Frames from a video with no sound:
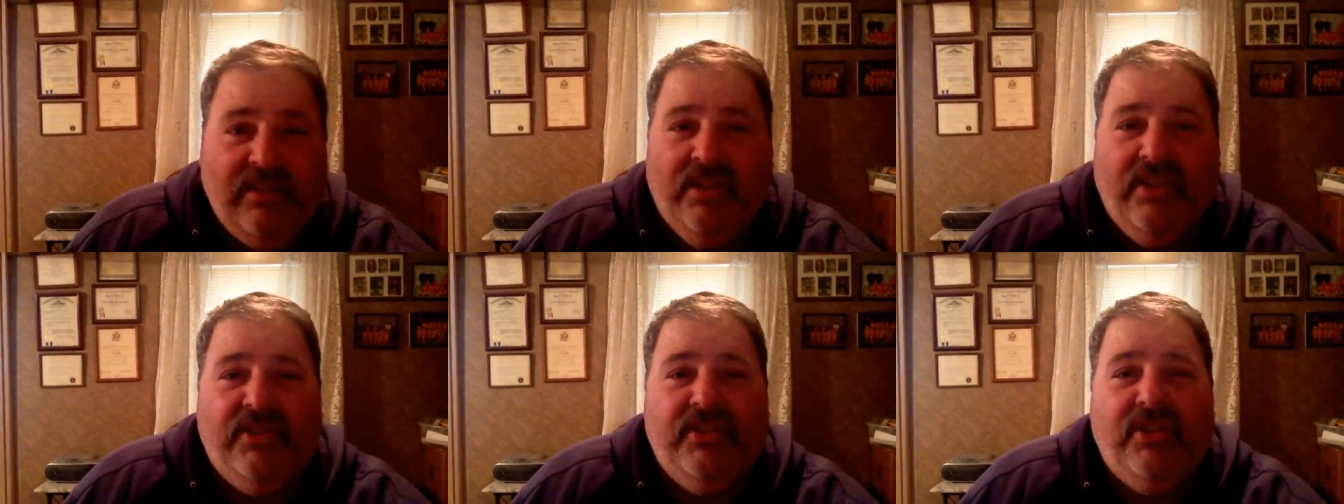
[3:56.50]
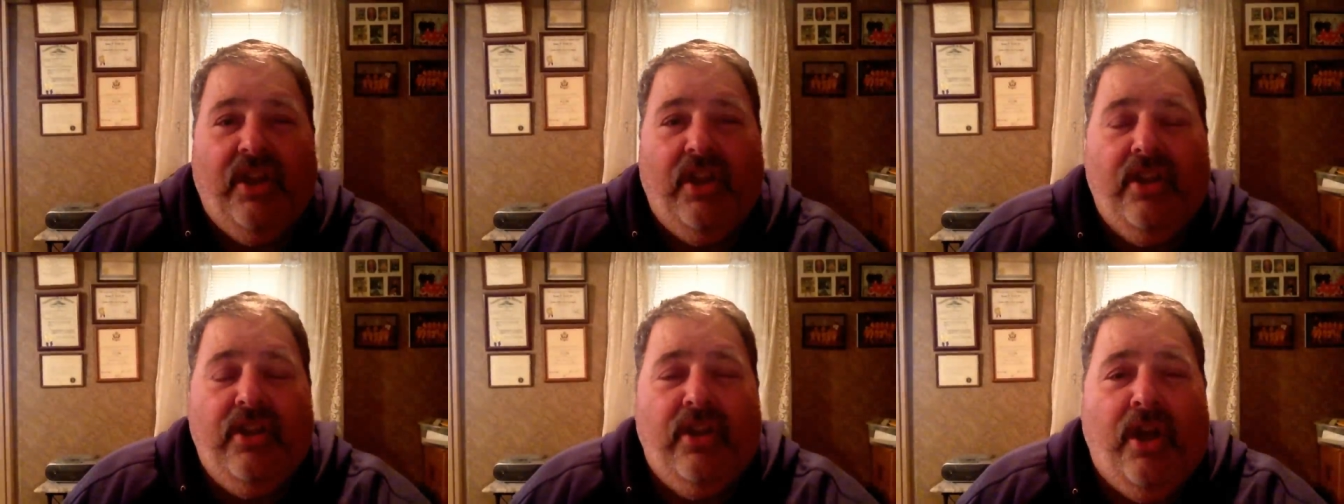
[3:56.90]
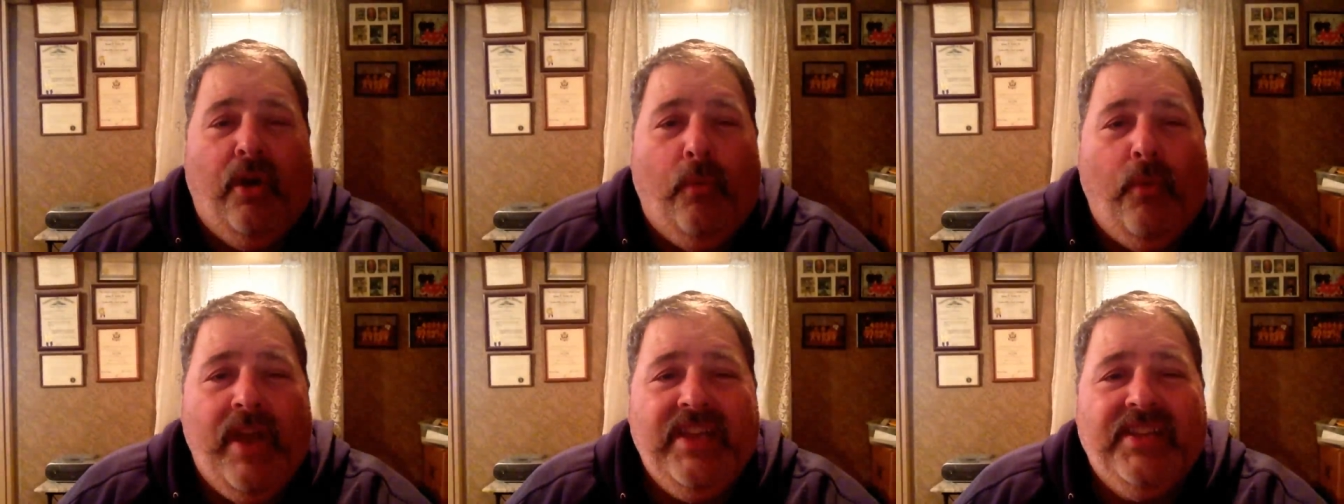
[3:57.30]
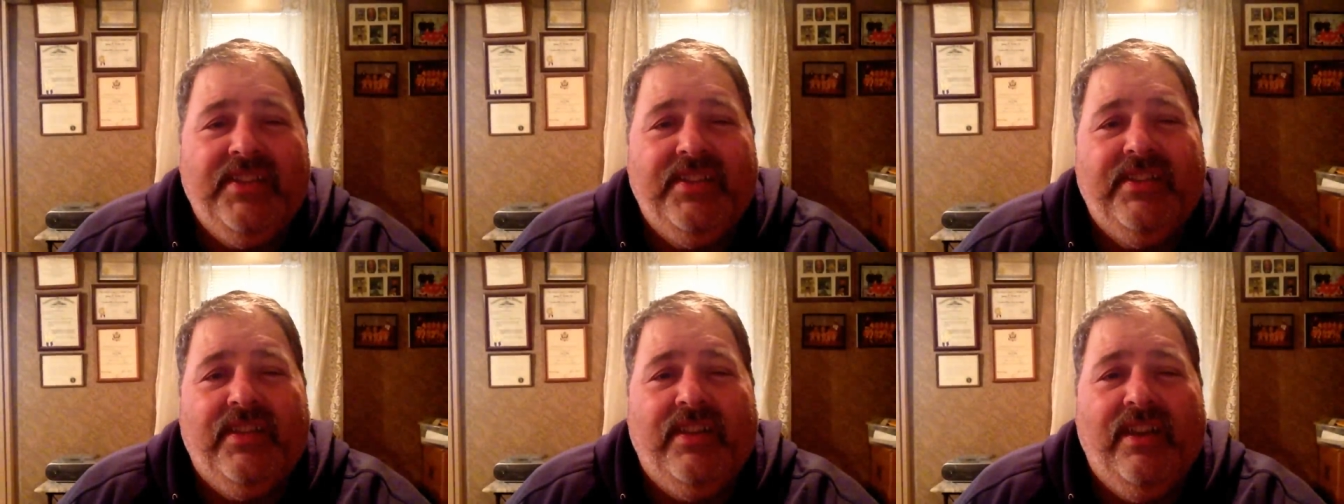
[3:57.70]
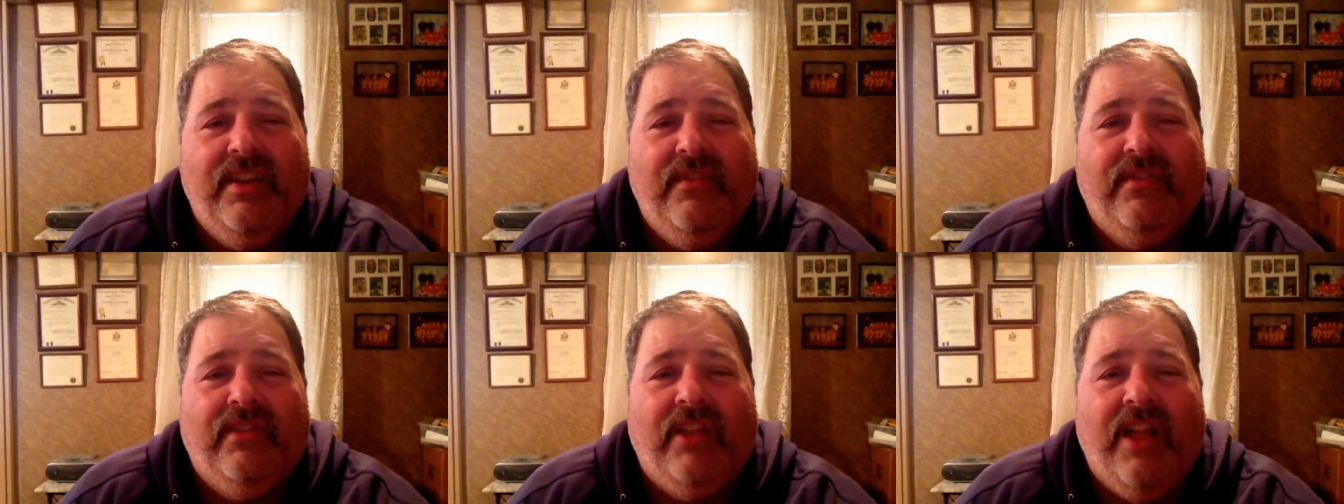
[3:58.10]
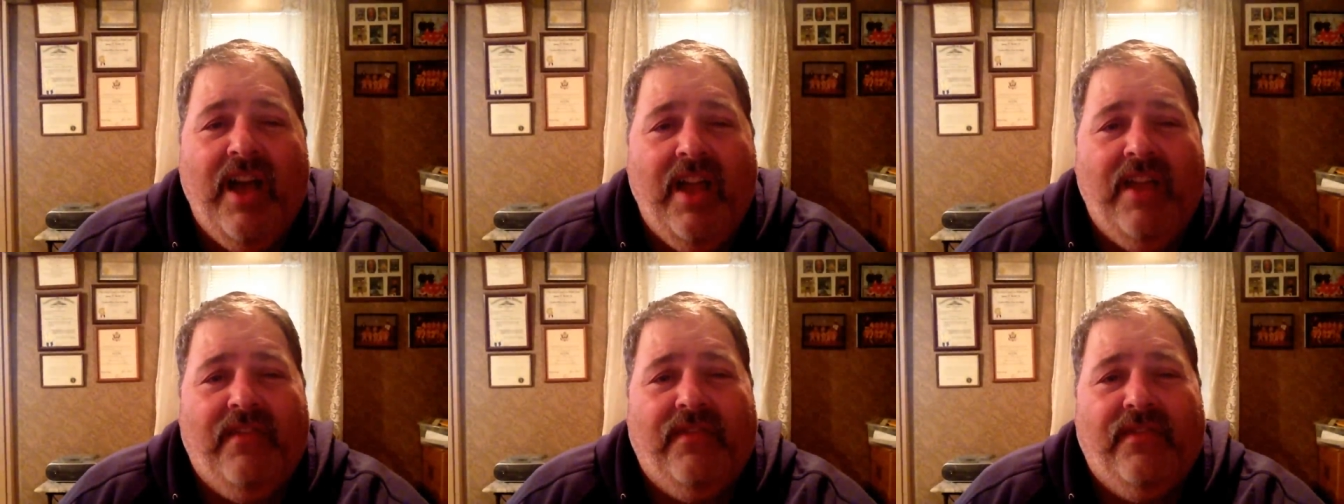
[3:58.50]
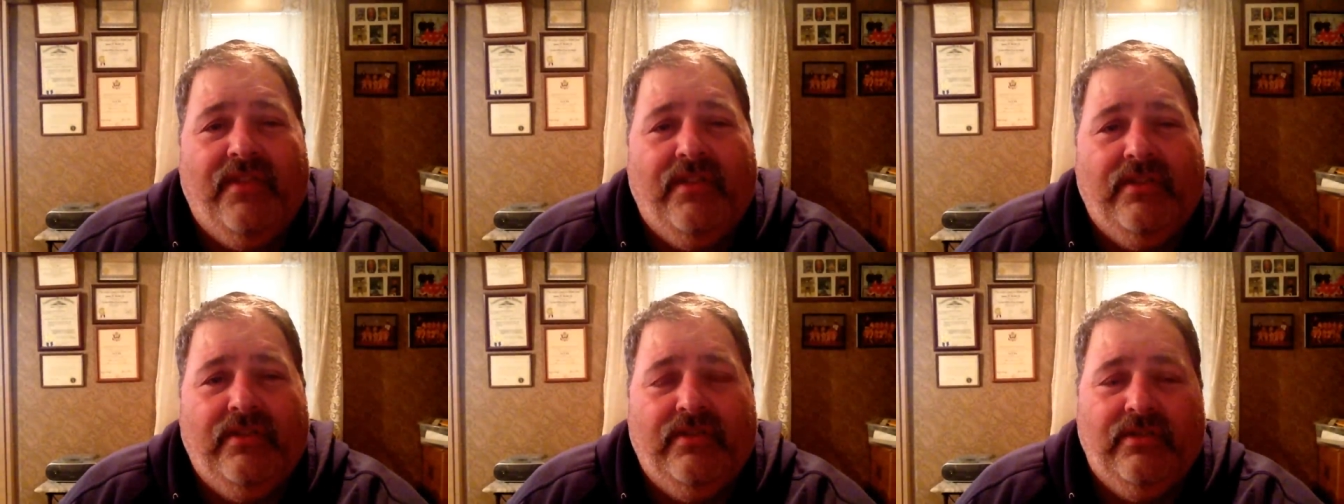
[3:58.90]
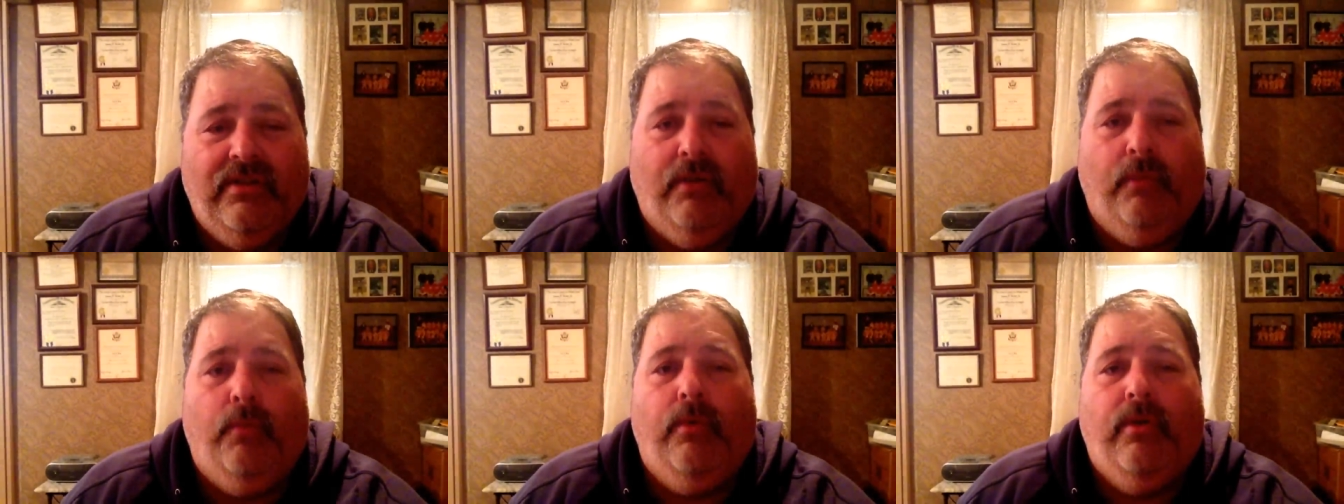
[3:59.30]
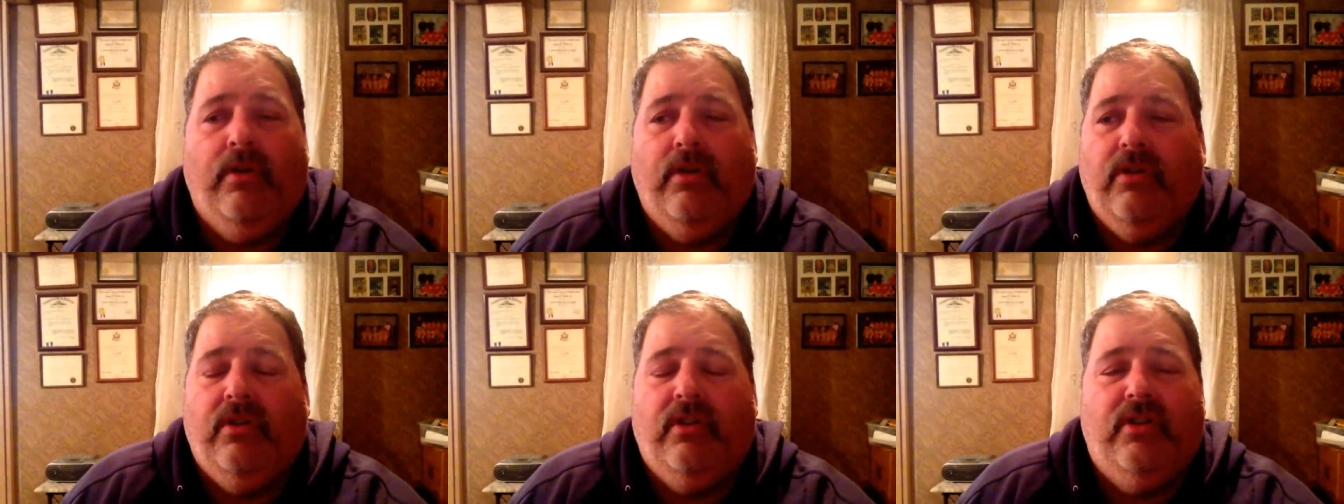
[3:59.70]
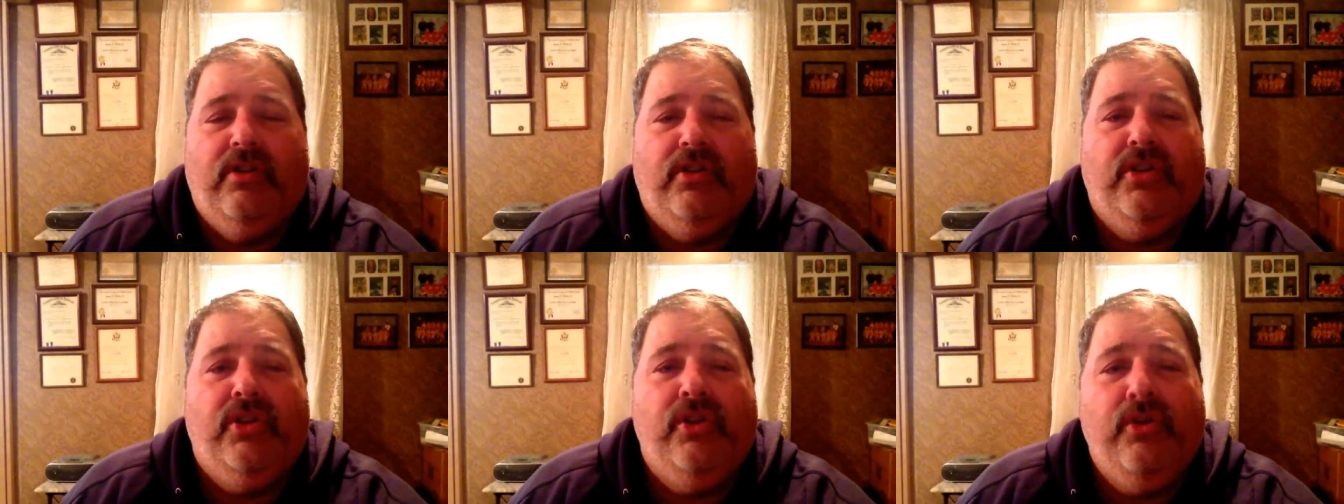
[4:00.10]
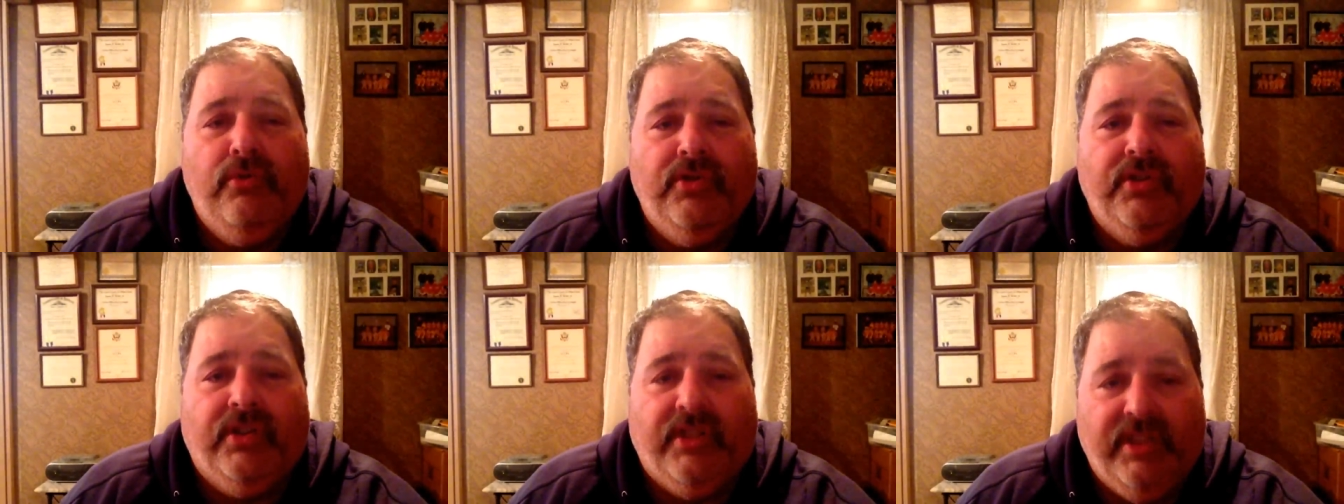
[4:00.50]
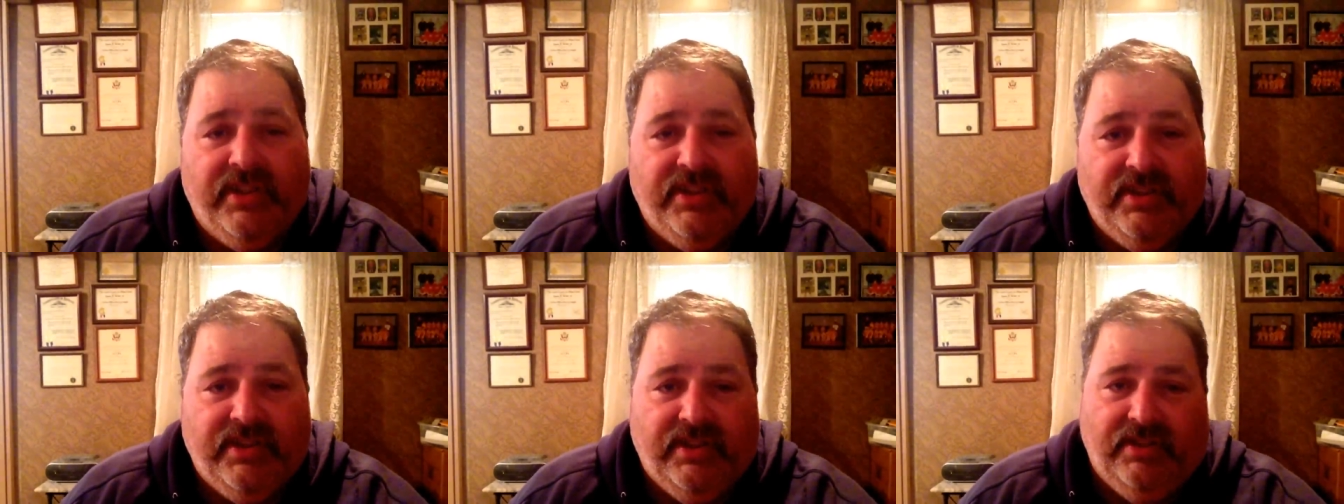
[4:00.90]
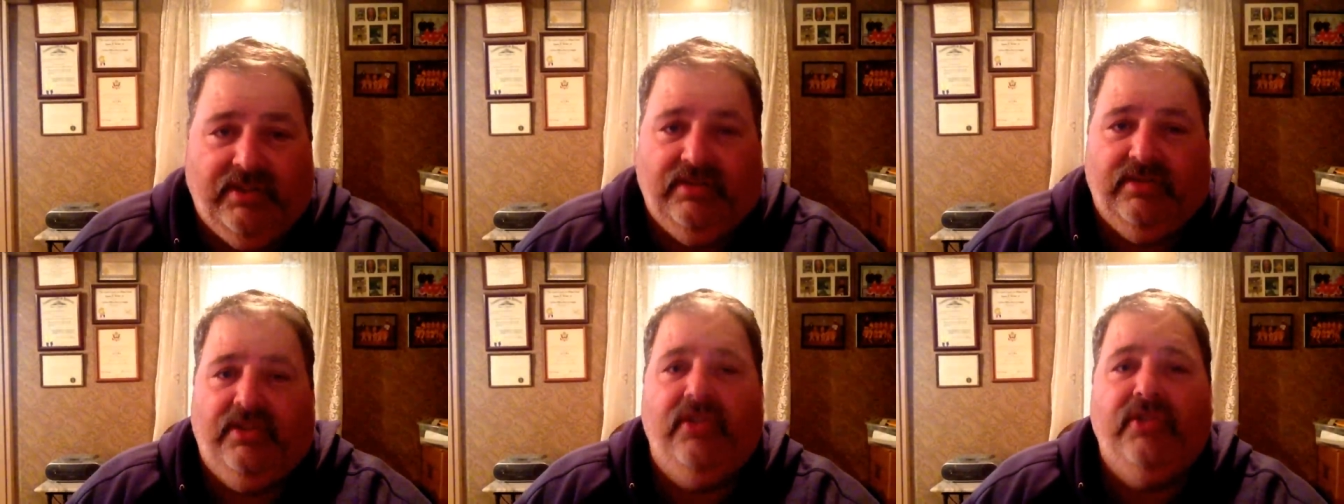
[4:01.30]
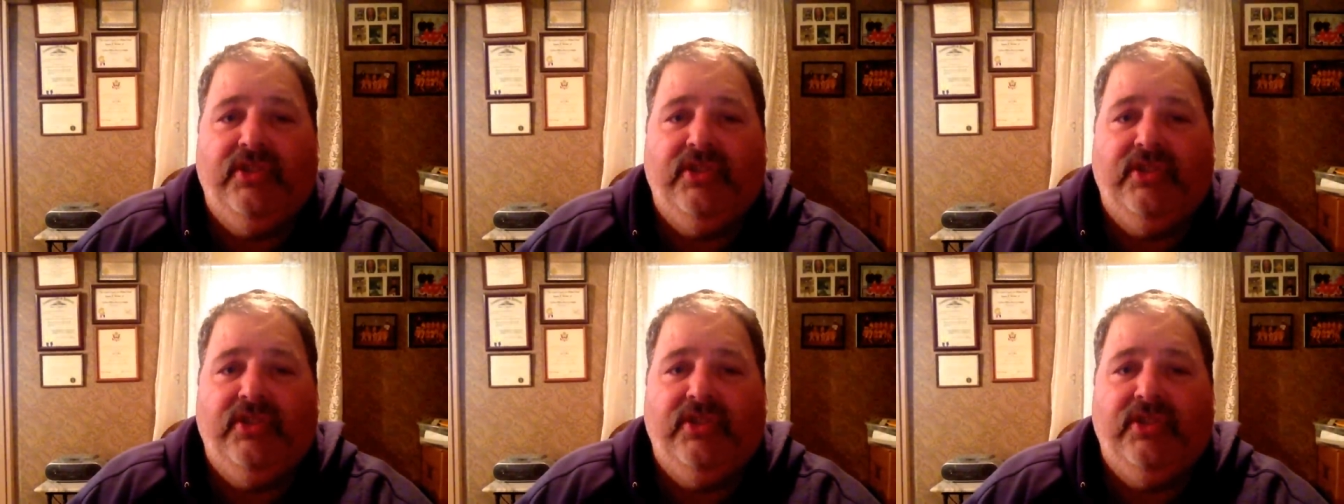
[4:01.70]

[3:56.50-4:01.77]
It's a waste of life, a, useless to